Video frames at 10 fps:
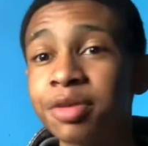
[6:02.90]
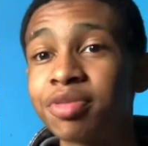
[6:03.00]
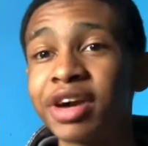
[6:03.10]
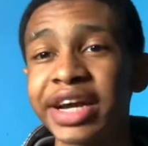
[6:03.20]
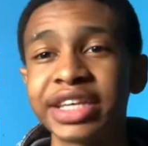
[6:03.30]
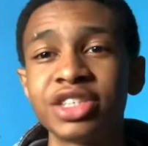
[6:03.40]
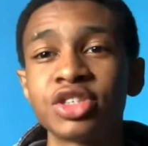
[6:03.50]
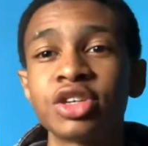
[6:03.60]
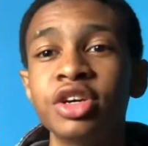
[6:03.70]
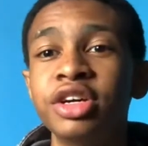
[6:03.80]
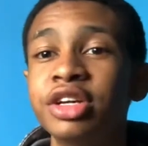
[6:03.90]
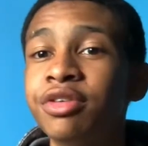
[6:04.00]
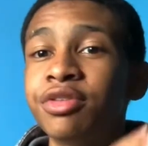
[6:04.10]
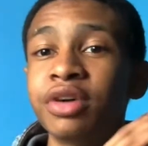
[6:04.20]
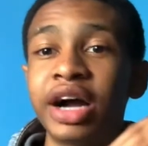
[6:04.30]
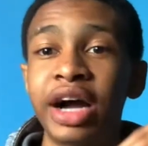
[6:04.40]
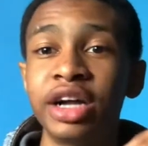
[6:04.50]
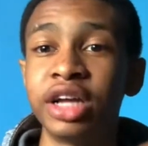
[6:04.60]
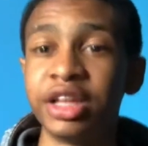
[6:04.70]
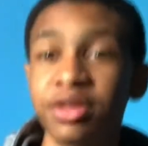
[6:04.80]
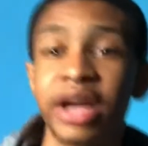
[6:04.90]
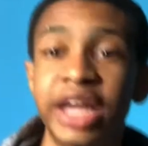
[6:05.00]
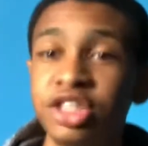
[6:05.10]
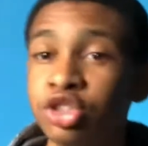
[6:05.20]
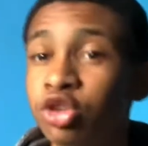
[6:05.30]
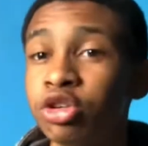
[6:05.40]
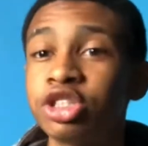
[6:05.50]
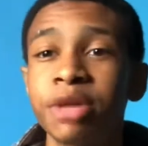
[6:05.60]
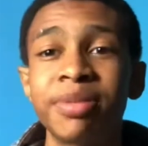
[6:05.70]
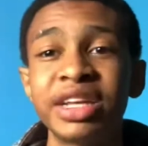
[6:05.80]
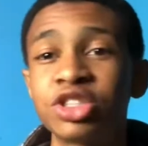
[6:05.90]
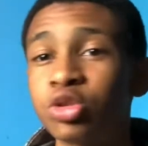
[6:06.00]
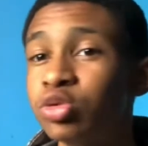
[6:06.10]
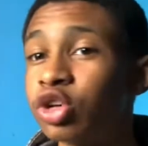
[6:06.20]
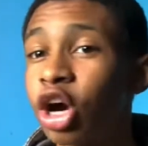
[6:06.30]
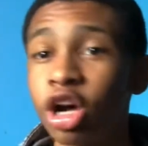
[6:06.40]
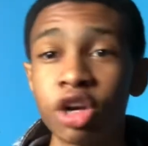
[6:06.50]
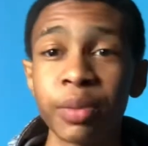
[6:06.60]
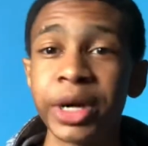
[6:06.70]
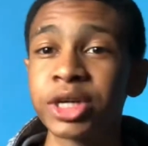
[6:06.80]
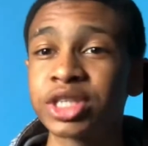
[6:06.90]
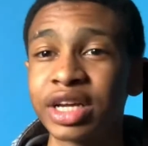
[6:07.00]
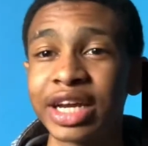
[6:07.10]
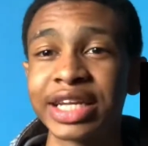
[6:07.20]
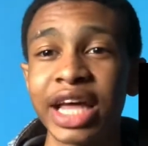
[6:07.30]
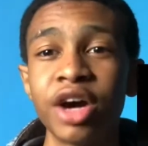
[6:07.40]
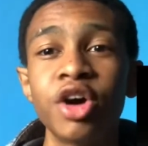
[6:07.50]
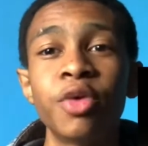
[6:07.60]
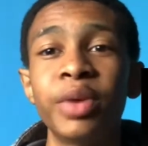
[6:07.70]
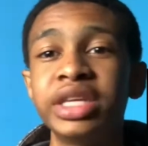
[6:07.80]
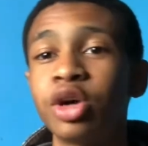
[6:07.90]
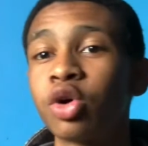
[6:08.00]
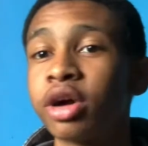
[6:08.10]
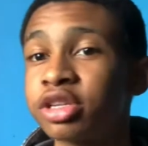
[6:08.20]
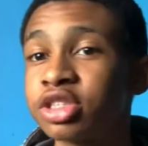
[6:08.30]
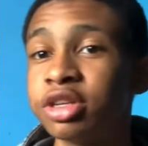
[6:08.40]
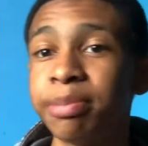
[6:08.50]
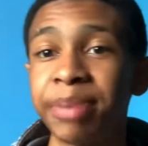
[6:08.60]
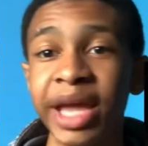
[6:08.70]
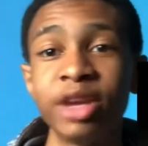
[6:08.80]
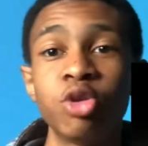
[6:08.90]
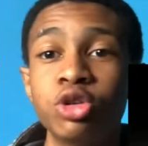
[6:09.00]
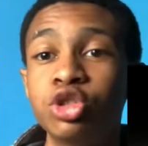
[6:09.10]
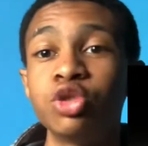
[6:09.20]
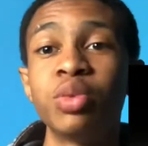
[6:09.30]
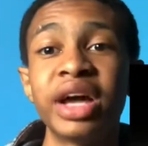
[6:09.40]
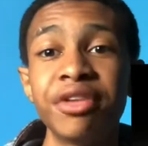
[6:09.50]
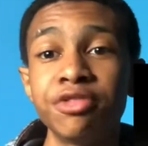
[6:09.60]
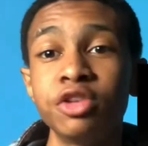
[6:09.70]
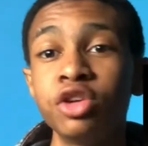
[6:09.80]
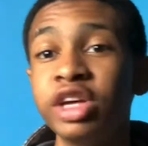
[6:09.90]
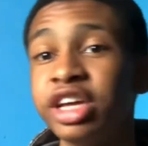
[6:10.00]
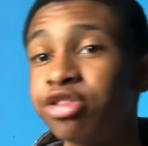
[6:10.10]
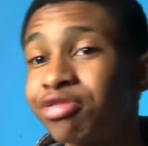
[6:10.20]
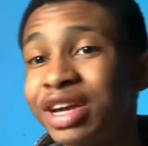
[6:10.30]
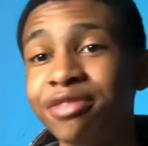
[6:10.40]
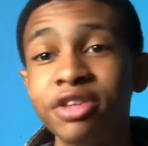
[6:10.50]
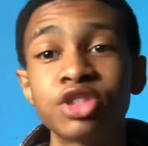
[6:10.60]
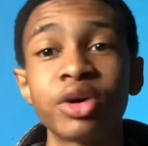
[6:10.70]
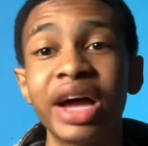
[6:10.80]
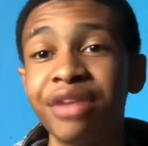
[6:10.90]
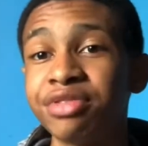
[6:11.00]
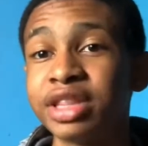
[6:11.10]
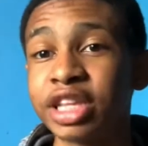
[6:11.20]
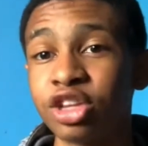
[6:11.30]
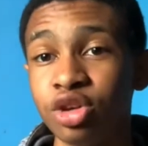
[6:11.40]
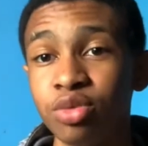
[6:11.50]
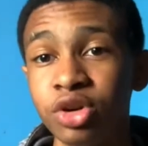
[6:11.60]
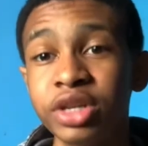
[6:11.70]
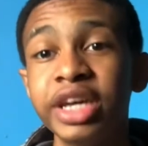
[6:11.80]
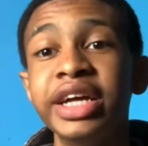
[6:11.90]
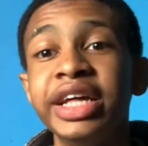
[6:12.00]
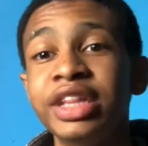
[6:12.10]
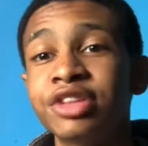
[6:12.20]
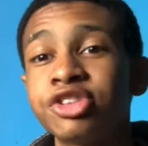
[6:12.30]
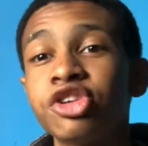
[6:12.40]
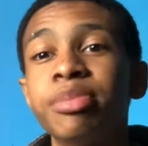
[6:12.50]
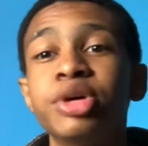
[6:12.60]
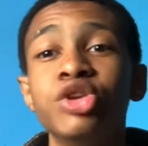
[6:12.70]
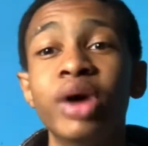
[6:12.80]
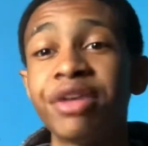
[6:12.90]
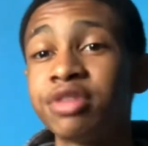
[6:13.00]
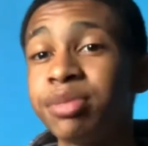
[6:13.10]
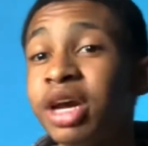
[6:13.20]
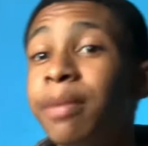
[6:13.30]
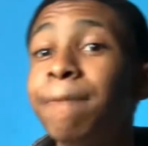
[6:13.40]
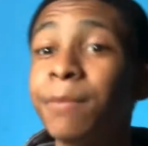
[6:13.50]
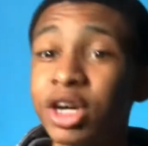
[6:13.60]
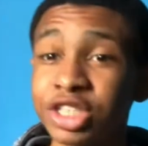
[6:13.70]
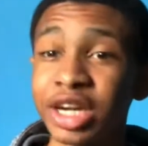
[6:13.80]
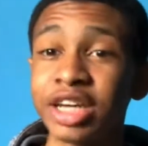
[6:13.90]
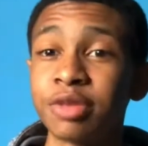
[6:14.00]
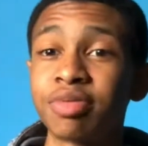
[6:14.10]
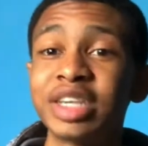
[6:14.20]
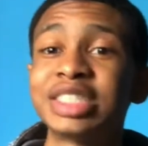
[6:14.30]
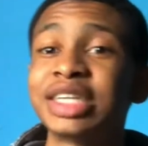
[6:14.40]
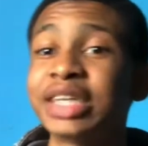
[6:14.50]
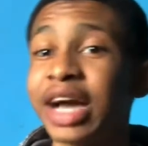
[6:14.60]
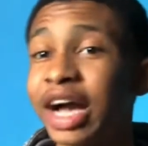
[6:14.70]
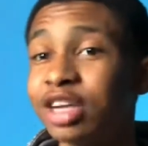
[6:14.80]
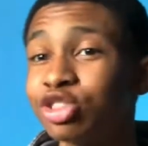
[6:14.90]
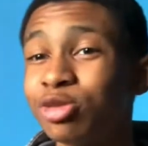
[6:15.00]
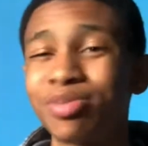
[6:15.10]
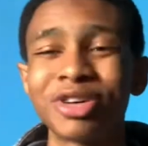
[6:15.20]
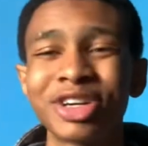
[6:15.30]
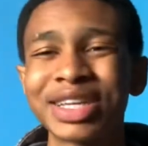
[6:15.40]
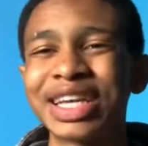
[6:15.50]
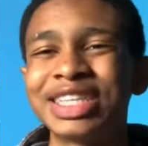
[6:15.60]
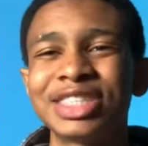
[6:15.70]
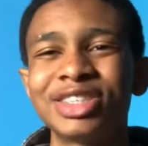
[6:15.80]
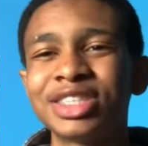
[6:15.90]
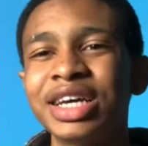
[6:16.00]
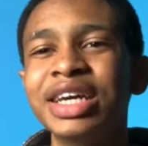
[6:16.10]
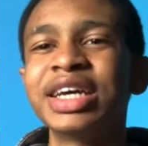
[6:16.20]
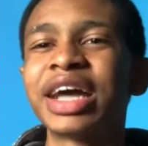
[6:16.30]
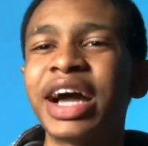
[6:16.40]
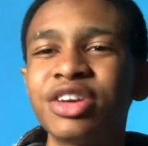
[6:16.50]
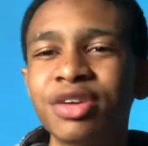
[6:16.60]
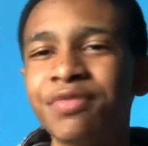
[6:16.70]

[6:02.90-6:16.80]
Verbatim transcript: price and you go to a place called Colorware or something like that, where they'll custom paint or do whatever engravings or everything you want in the shop, but you have to pay a much higher price than the actual product, and it's just kind of